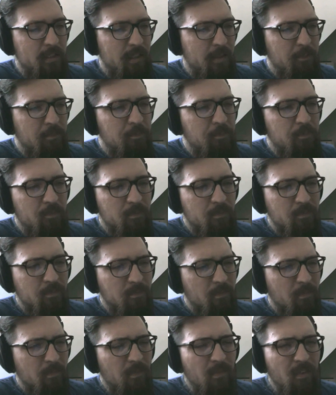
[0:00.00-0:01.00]
And
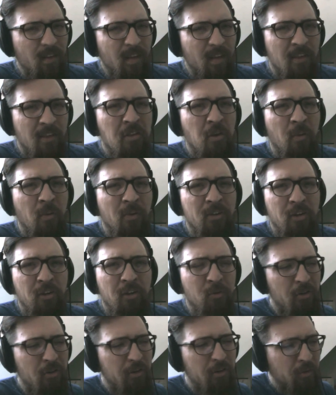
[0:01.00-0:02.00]
so do
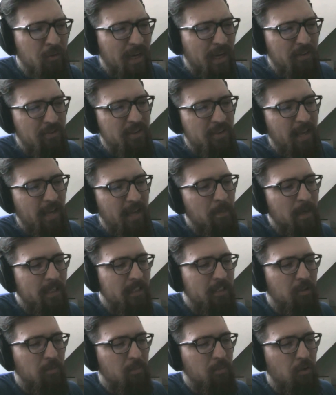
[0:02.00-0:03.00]
you kind of
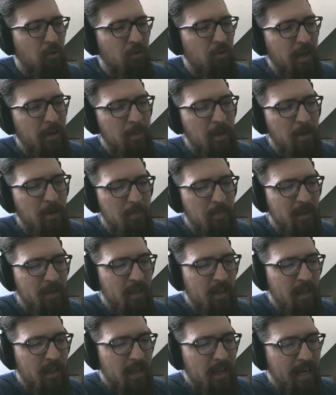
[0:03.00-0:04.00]
segment your program up and
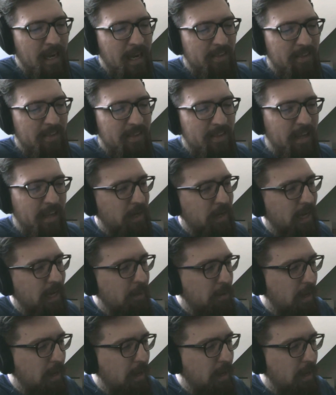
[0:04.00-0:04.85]
say, okay,